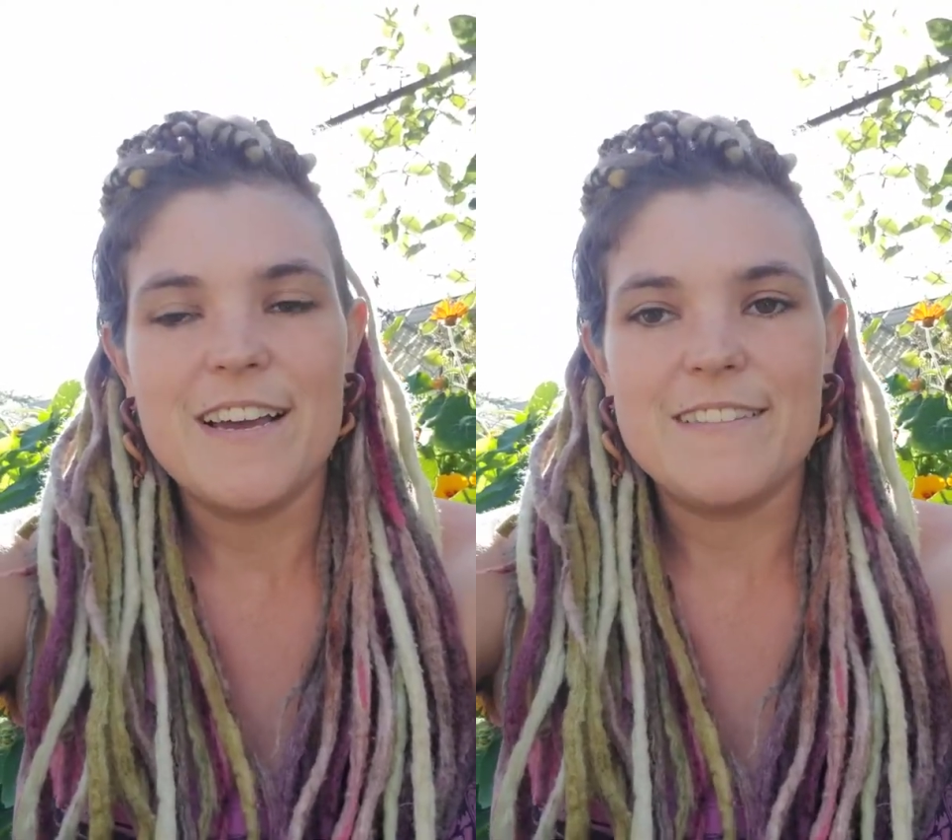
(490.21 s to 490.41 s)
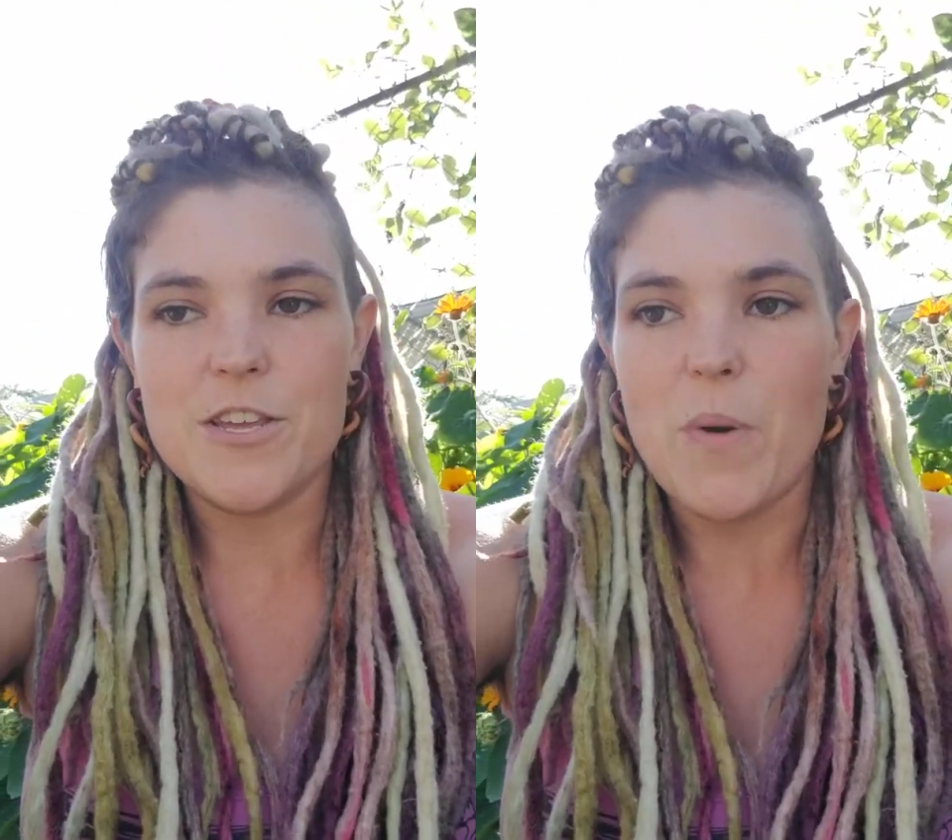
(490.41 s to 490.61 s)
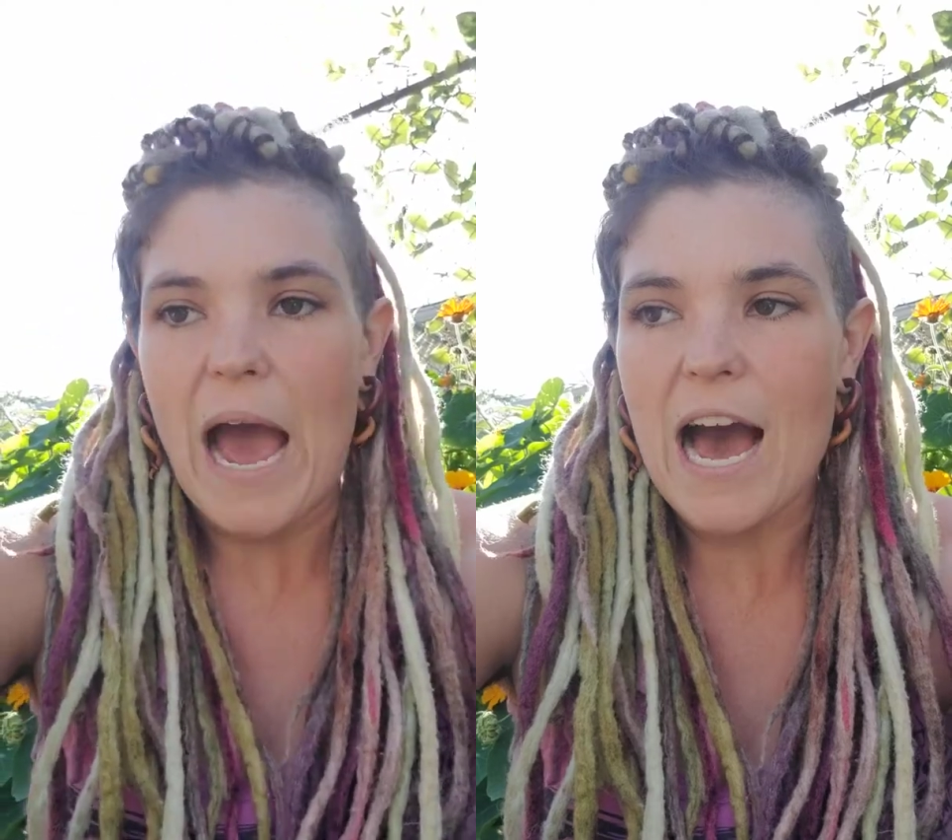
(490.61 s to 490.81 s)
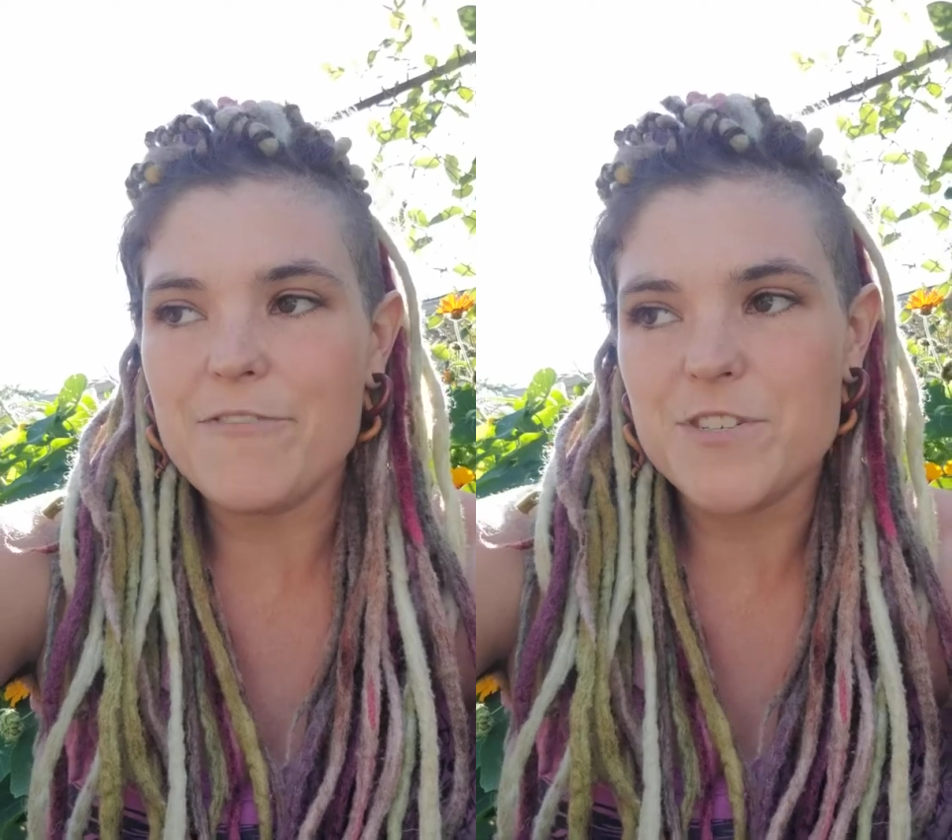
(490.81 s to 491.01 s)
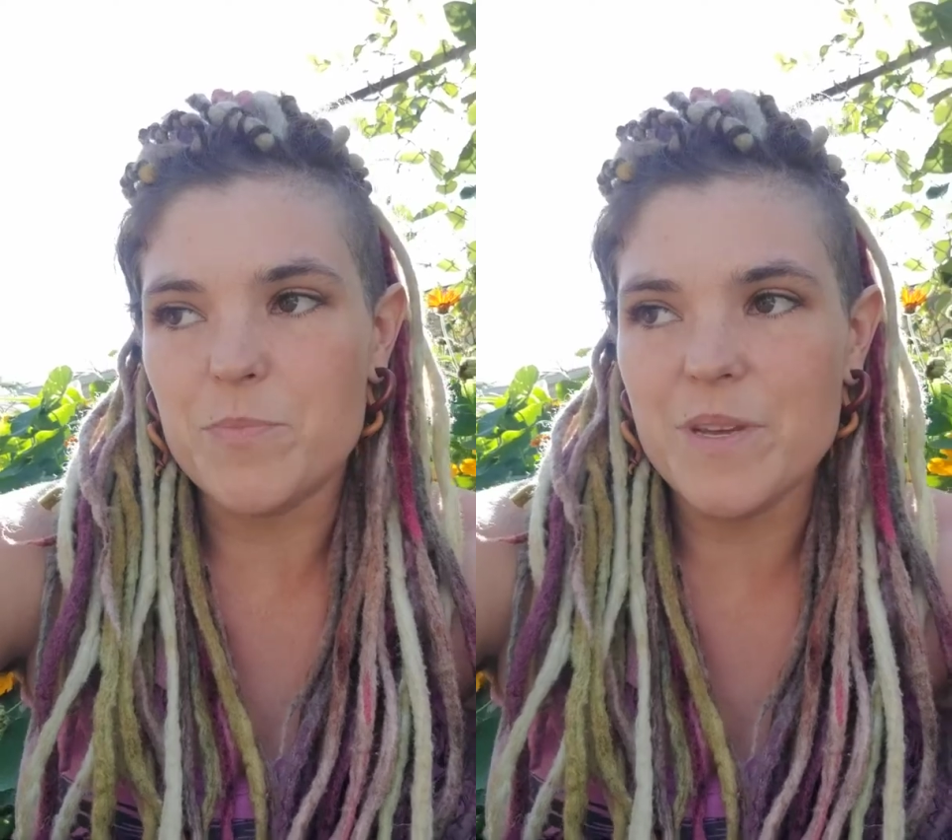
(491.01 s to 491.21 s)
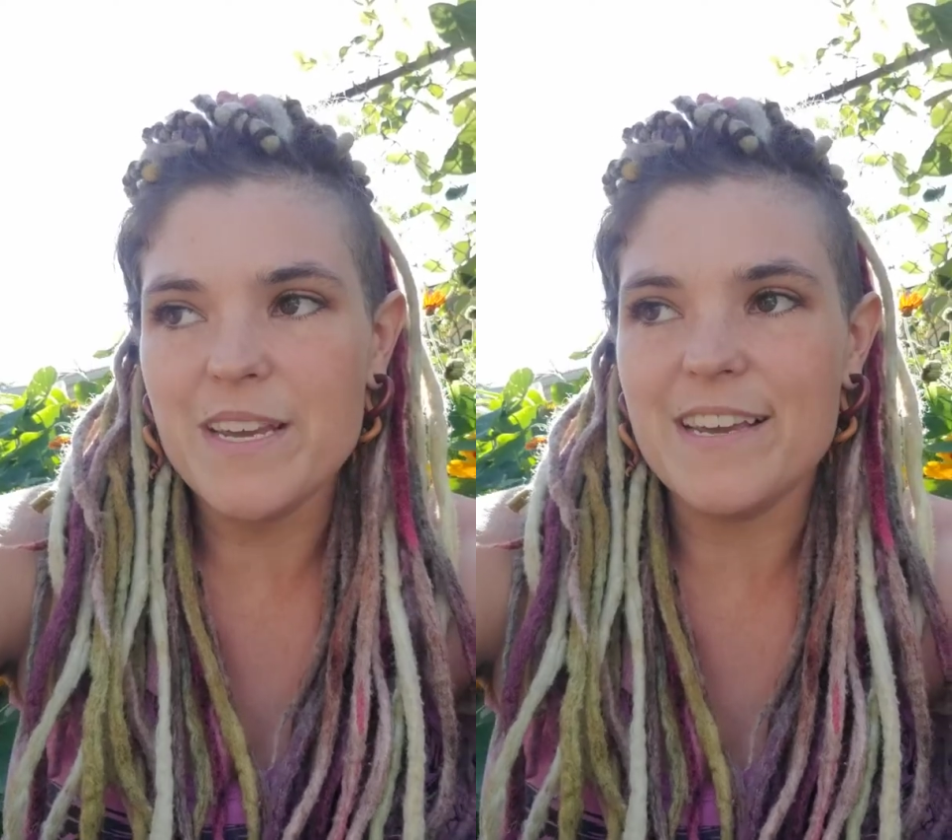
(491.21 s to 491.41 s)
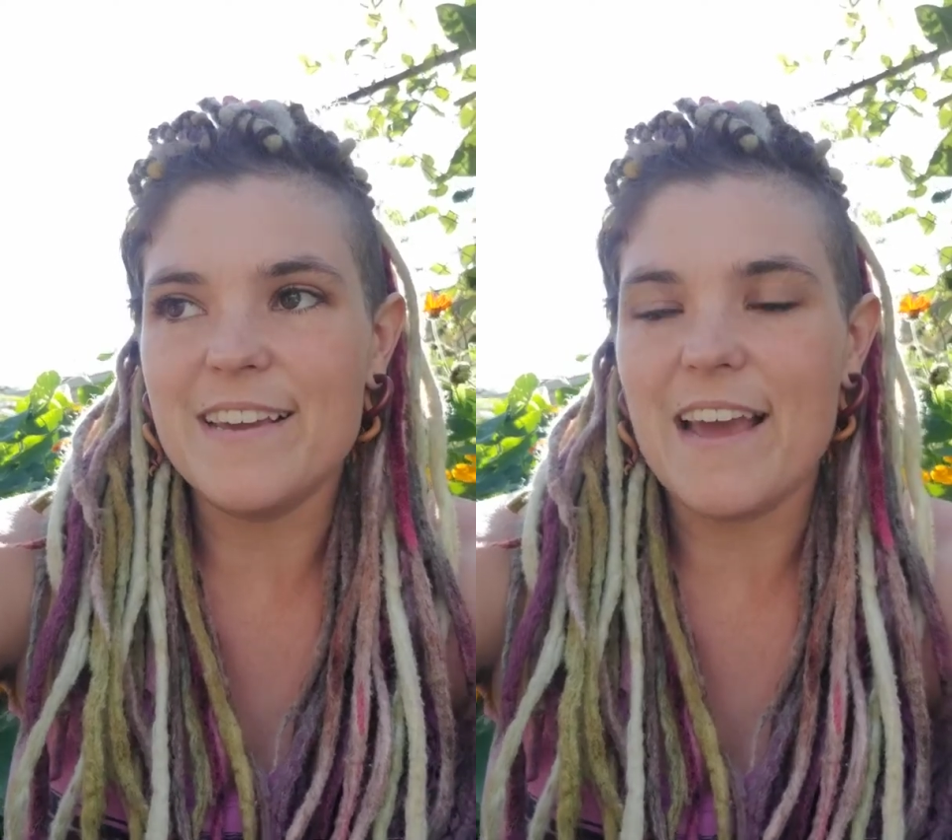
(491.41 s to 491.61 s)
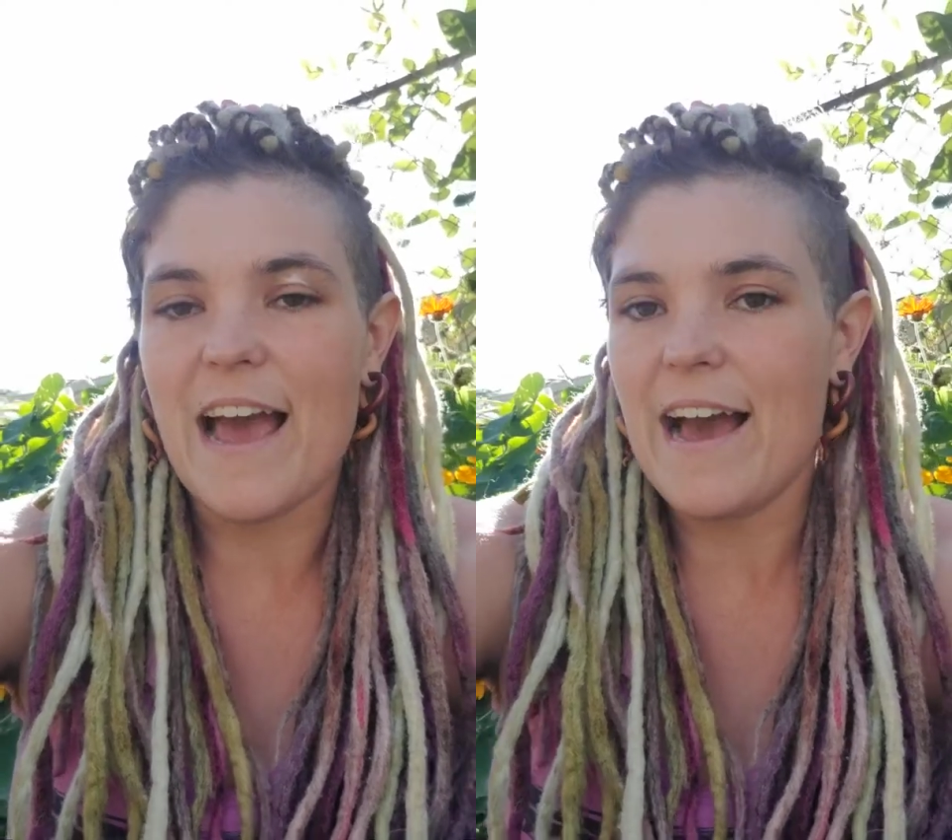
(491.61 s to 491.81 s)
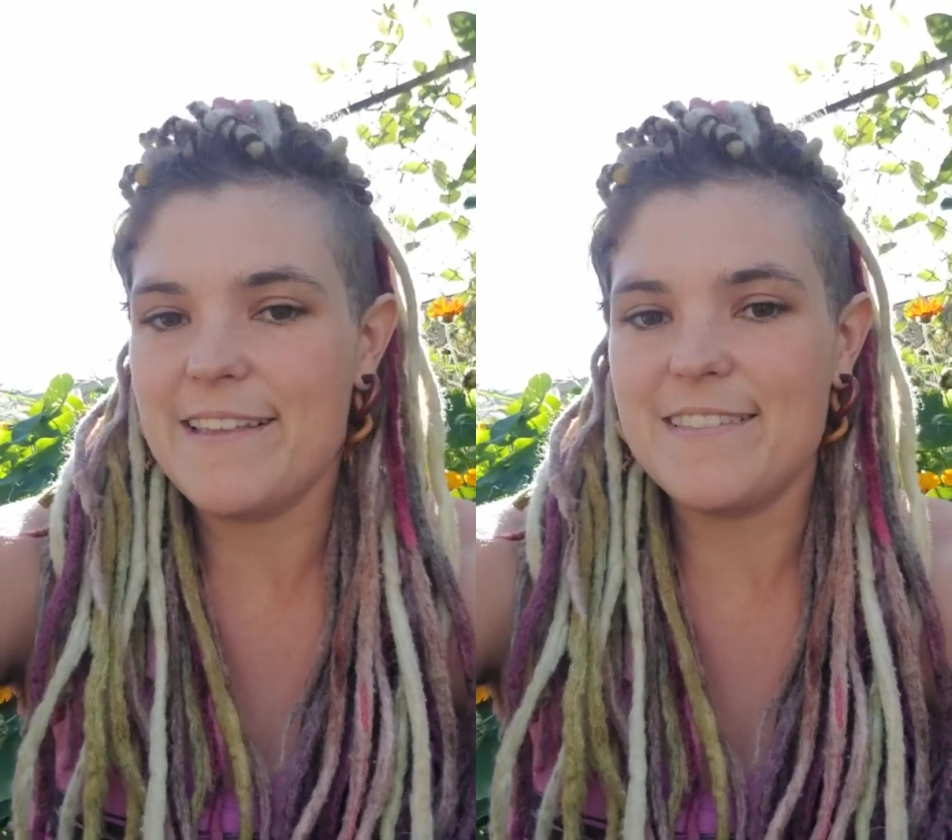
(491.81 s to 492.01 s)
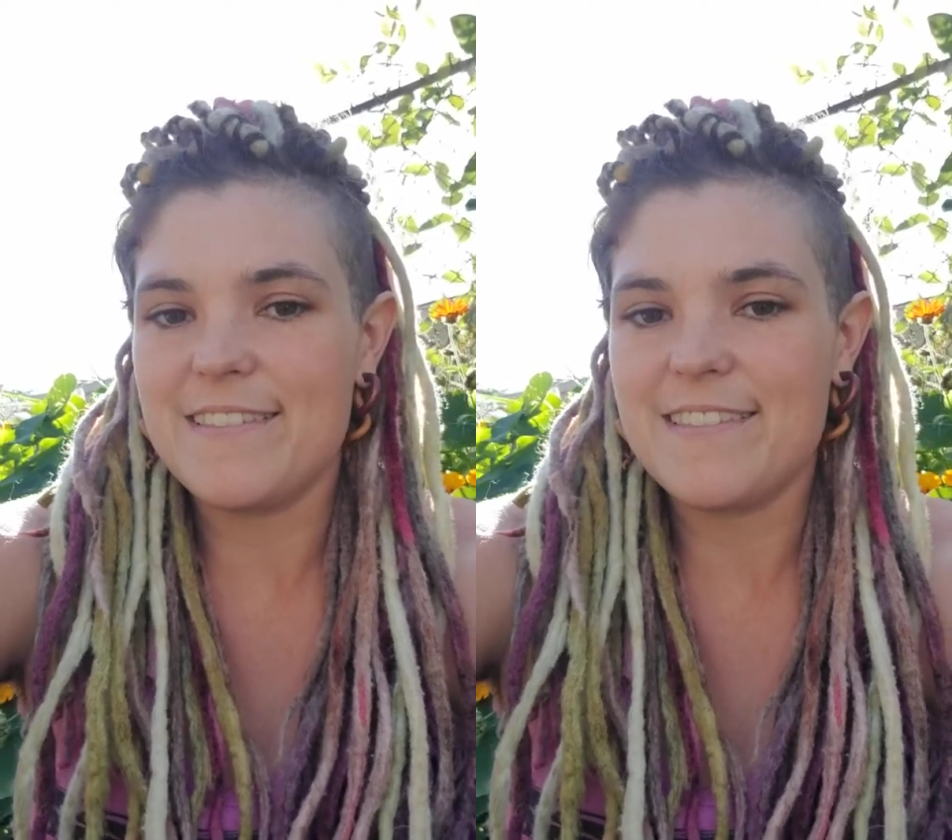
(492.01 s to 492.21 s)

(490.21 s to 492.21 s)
that you have to be at